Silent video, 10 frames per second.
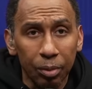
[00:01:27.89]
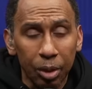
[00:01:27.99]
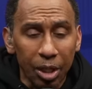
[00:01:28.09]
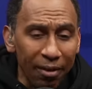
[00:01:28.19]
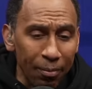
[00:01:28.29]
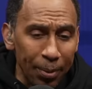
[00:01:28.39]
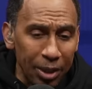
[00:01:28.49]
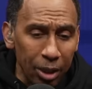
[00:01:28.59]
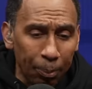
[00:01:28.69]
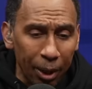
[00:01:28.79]
You haven't been
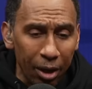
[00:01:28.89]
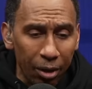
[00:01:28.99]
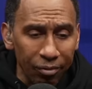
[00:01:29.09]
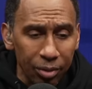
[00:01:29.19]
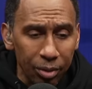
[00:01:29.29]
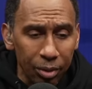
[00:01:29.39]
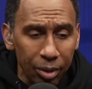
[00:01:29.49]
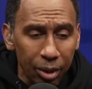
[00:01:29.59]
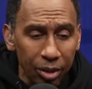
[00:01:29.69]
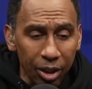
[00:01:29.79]
to the playoffs
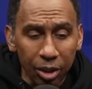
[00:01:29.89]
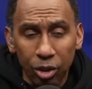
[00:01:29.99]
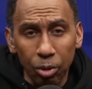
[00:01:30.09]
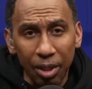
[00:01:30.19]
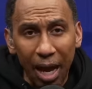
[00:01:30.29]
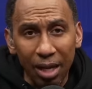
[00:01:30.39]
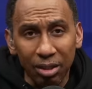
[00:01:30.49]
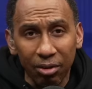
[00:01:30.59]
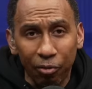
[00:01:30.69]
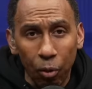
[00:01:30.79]
since
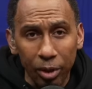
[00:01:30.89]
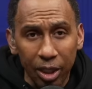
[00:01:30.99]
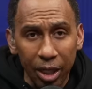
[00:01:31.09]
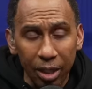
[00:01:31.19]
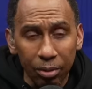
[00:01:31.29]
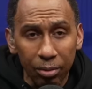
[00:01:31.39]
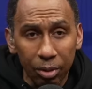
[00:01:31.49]
2014.